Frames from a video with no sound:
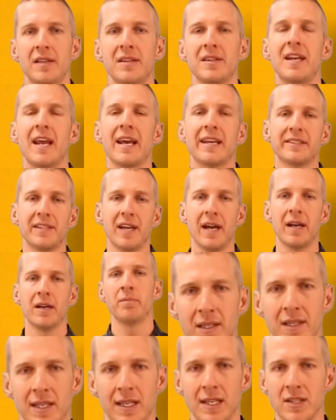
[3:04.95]
The next
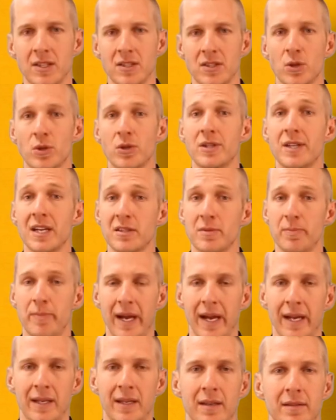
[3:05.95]
item is your dust
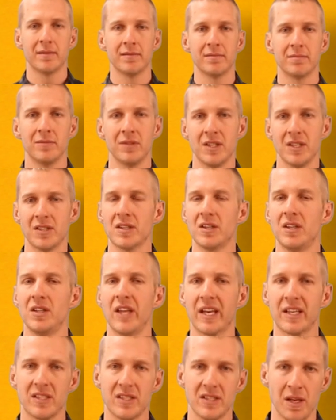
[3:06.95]
bag. This
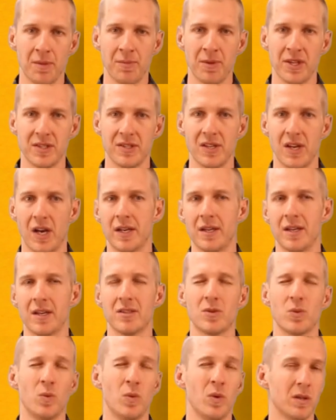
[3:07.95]
collects some of the
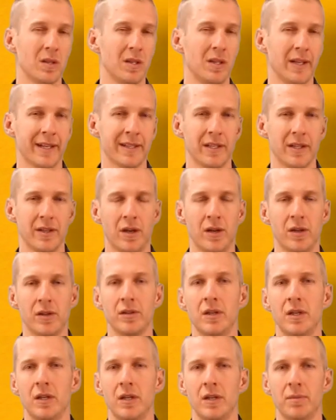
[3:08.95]
sawdust, won't collect it
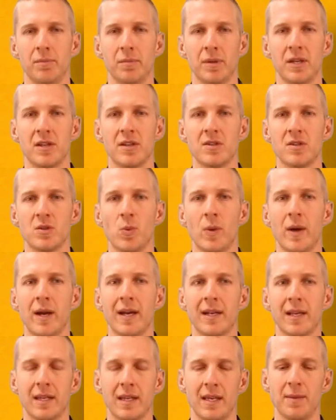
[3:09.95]
all, but it is a
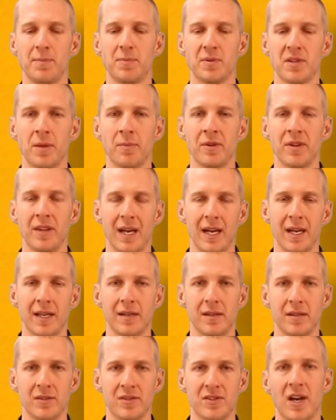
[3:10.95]
way to keep some of
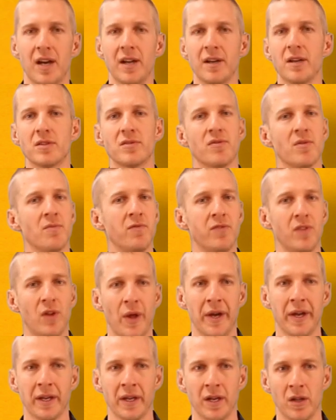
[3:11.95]
that sawdust from
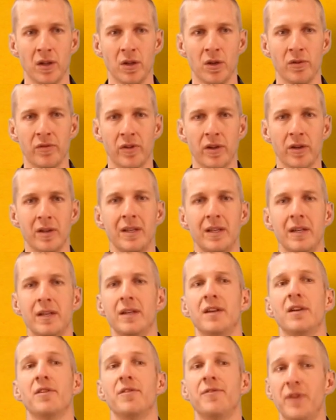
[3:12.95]
flying all over.
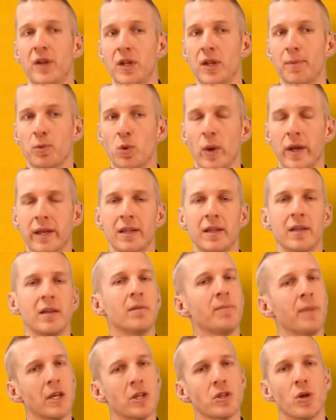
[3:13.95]
It'll fill up
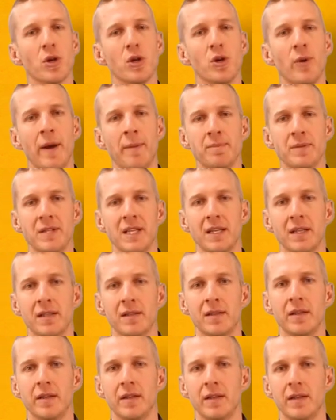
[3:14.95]
quickly, make sure you empty
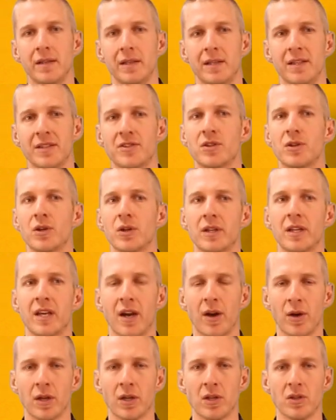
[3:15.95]
it. That's good
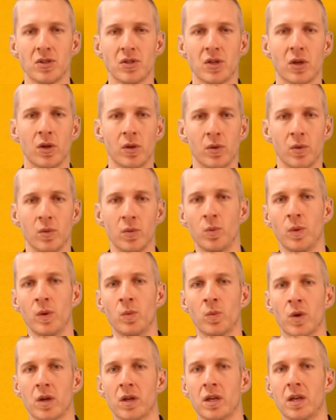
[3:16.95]
care and concern
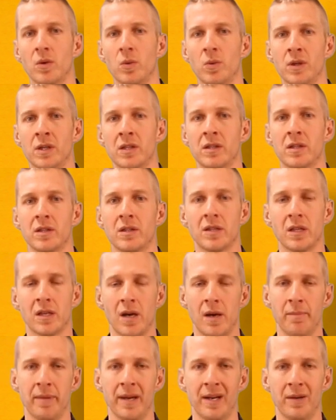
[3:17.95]
when working with the
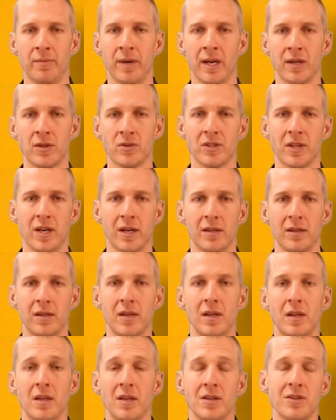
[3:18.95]
compound miter saw.
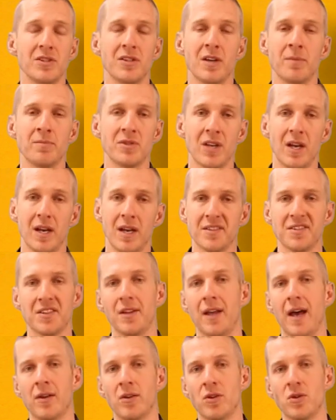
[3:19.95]
Some saws
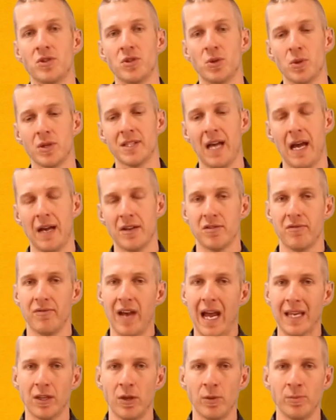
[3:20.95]
allow you to attach a
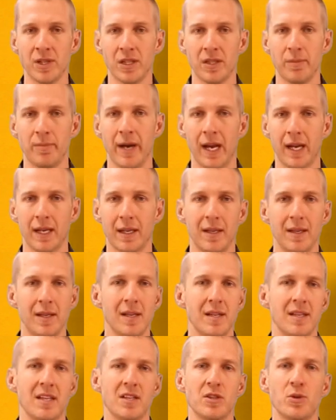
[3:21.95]
vacuum to the back.
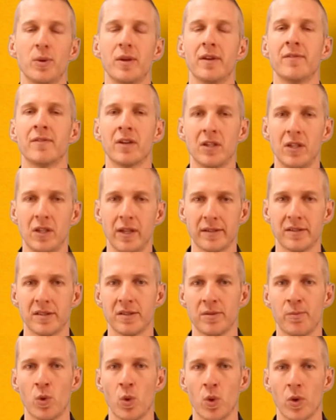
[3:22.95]
This will even collect
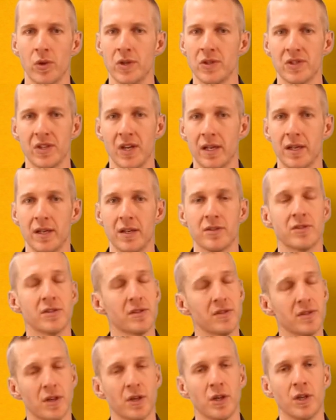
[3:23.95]
some more of the
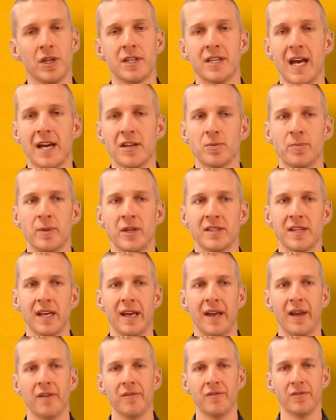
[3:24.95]
sawdust. It's a good attachment to
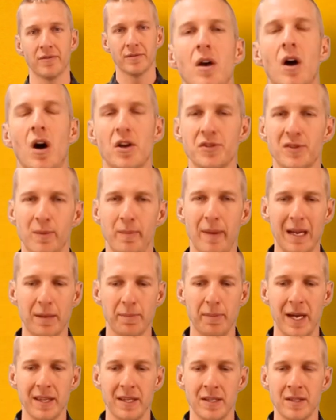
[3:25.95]
have. Also
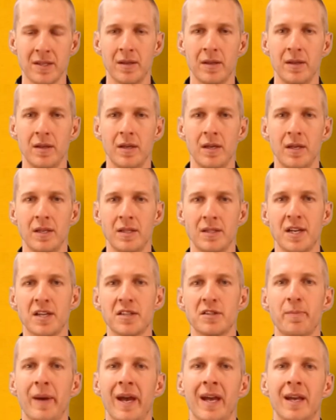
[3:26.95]
backed by the
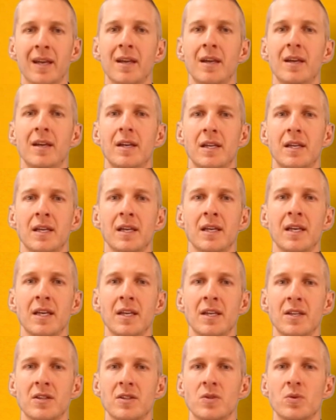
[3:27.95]
dust bag
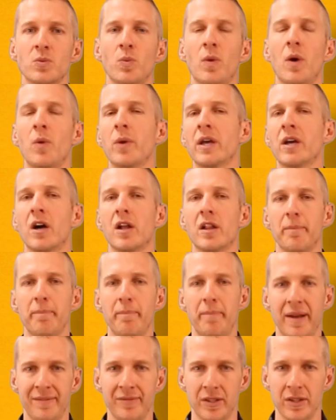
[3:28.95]
is what we call
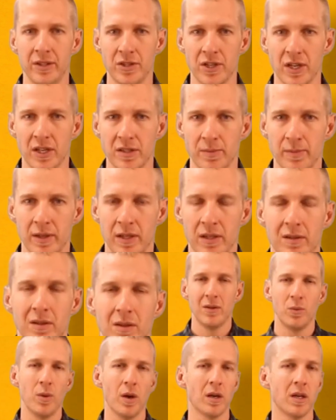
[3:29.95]
a bevel adjustment.
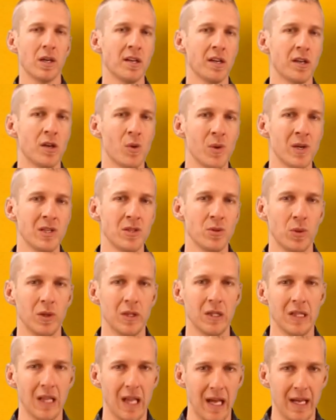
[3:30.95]
We're going to go into a
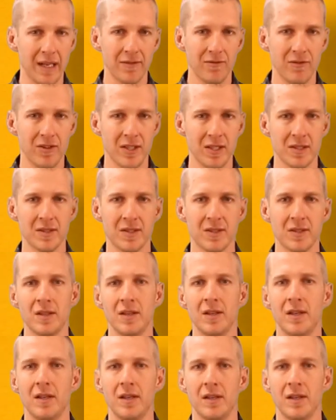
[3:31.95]
lot of this,
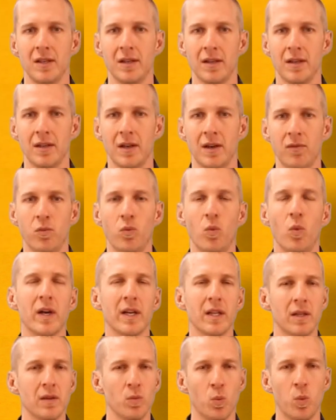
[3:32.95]
of
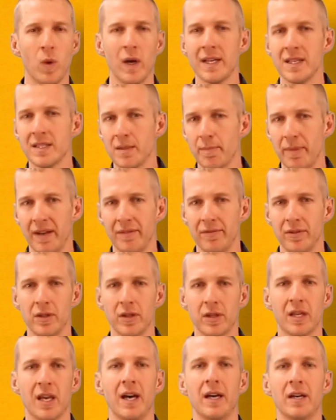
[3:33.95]
what is a
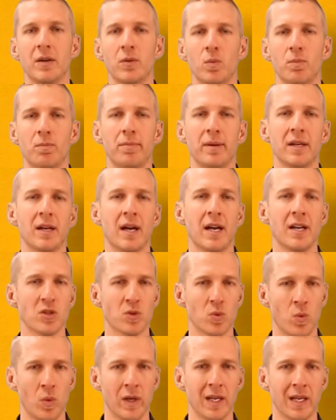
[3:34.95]
bevel cut, but I
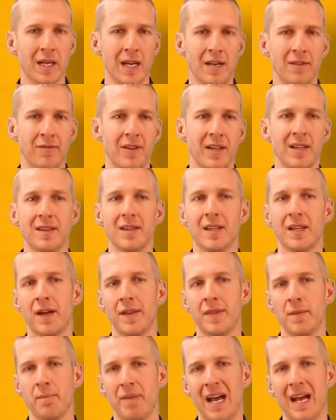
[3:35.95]
just want to kind of hint that
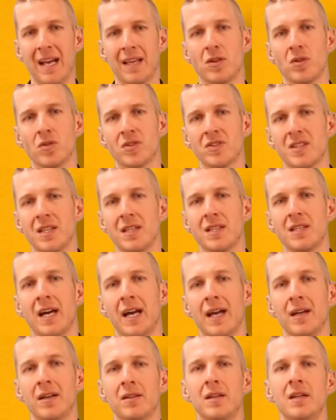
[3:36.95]
on the back you'll see a
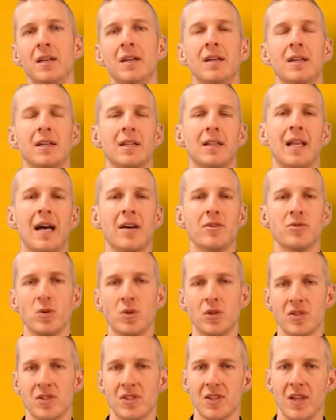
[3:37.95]
dial. It allows
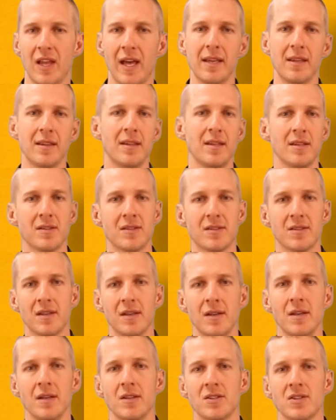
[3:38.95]
you to slide
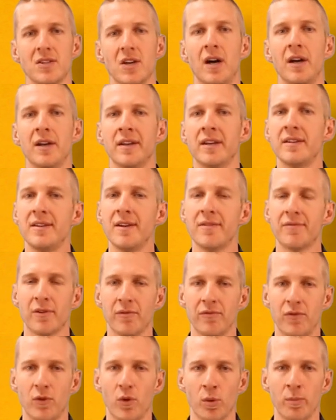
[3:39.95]
this saw in a
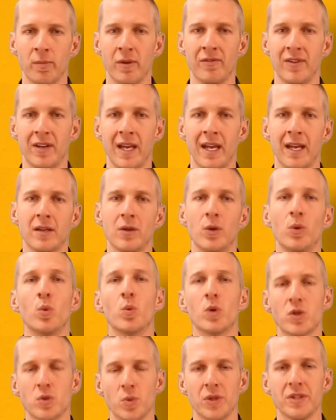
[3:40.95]
different form of an angle,
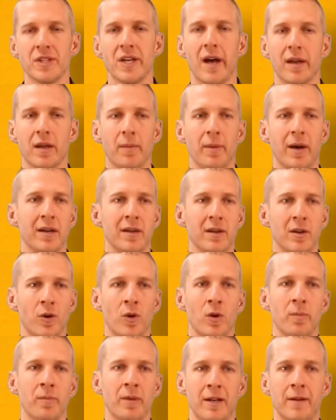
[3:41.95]
which we'll talk about here
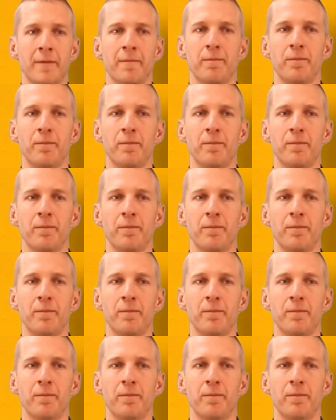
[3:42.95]
in a minute.